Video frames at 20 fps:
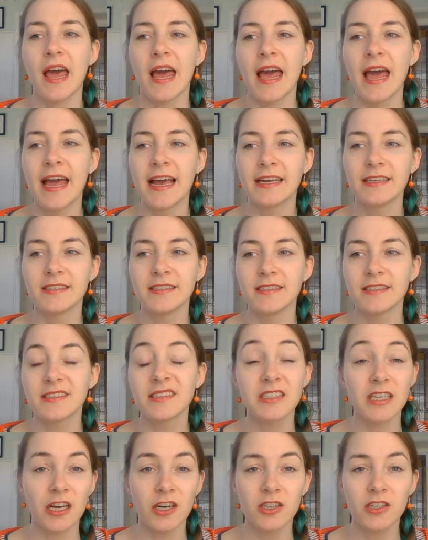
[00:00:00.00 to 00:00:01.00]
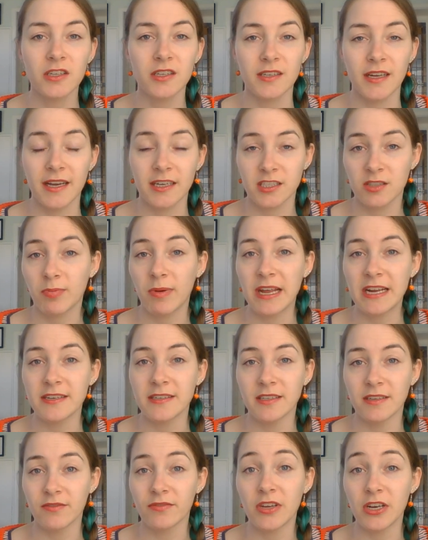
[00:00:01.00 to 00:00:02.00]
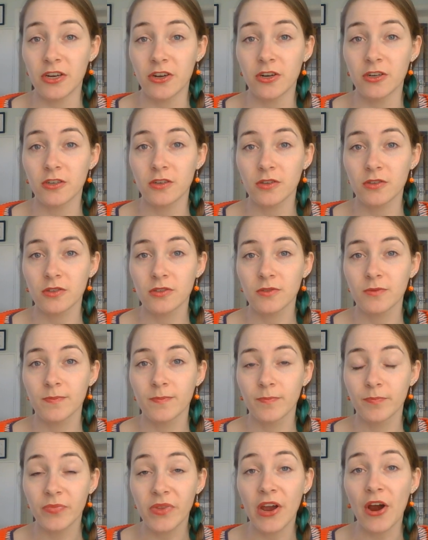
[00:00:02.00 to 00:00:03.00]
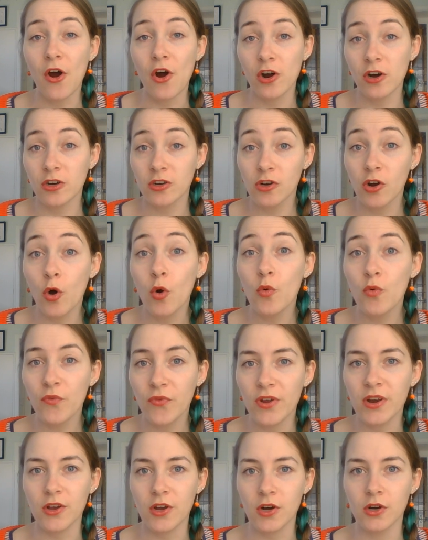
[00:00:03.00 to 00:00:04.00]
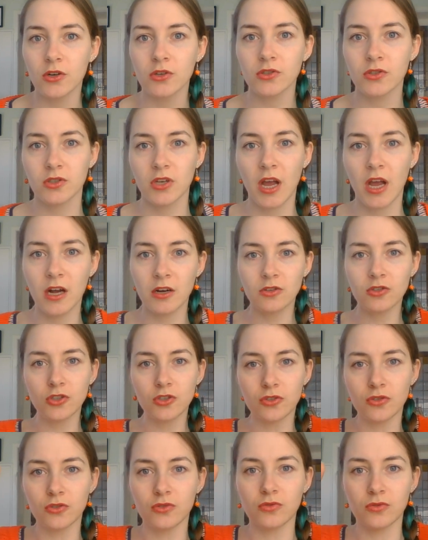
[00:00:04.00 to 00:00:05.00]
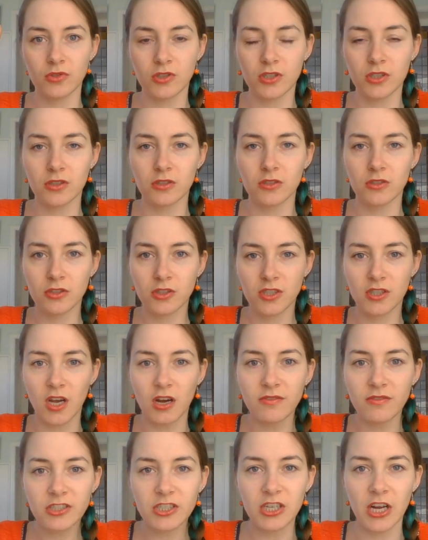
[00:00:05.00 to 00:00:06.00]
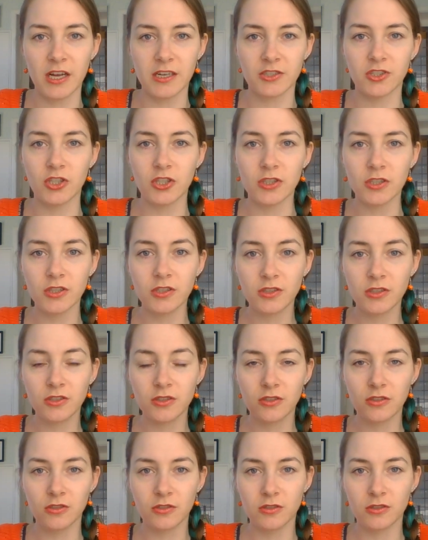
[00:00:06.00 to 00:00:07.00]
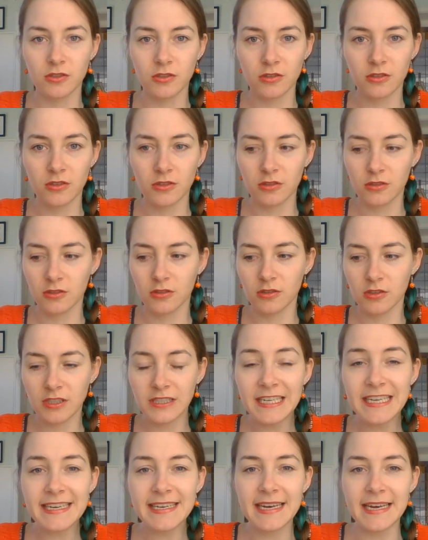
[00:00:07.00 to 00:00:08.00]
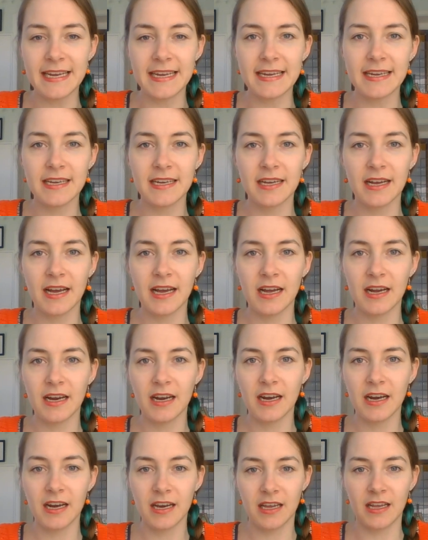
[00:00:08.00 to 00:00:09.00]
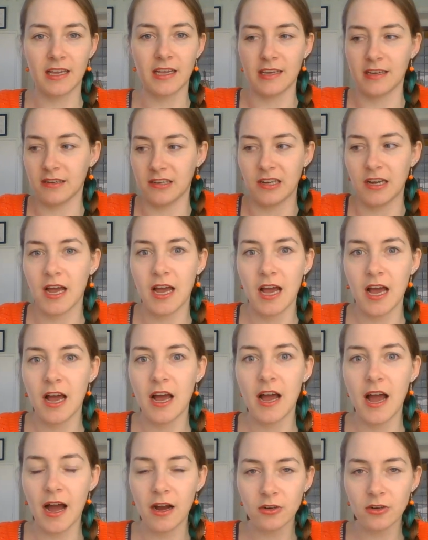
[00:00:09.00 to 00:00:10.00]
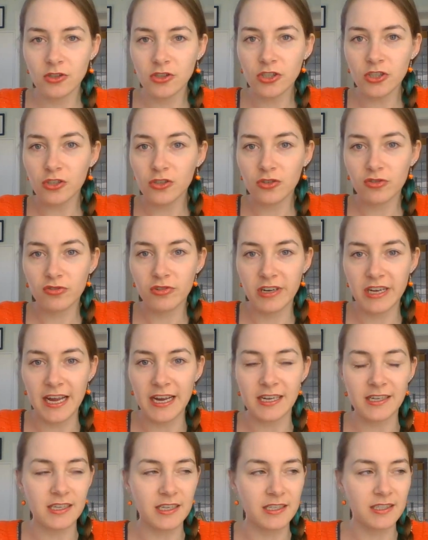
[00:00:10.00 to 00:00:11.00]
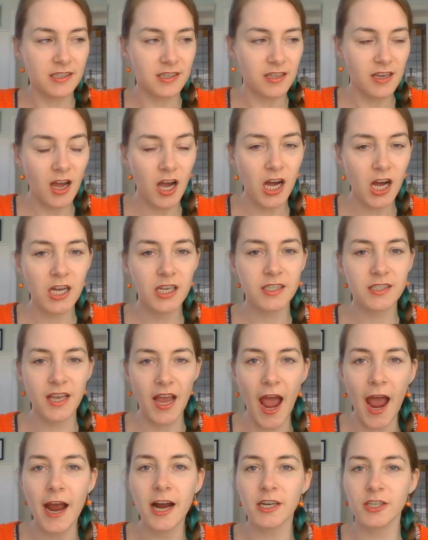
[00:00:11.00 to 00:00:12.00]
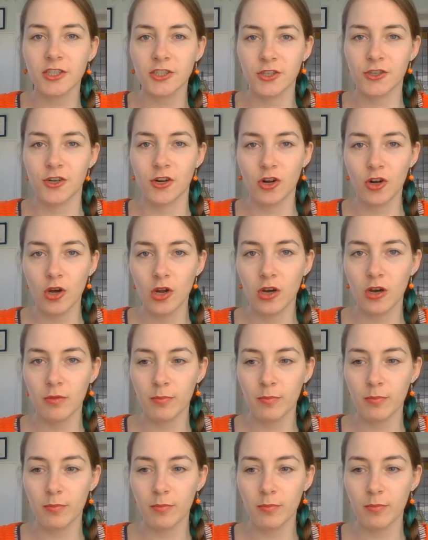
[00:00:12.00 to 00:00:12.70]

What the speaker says: And they're not explained in videos. There are no videos on how to do the selvage edges neatly. Like, how do you create this nice edge on